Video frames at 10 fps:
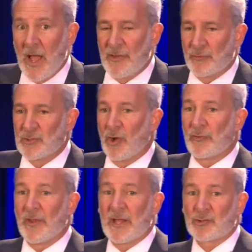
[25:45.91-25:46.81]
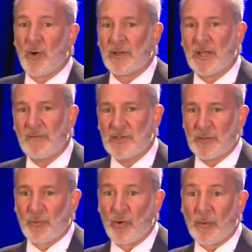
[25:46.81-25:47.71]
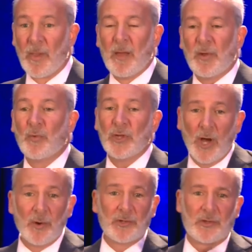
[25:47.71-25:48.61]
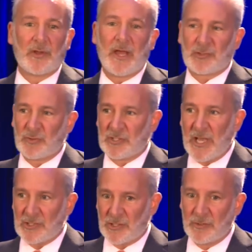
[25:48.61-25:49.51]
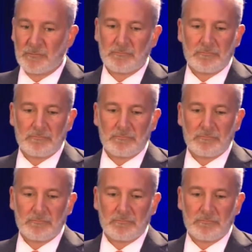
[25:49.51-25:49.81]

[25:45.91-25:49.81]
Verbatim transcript: As a result of the next quantitative easing program. I mean, we go into the next recession,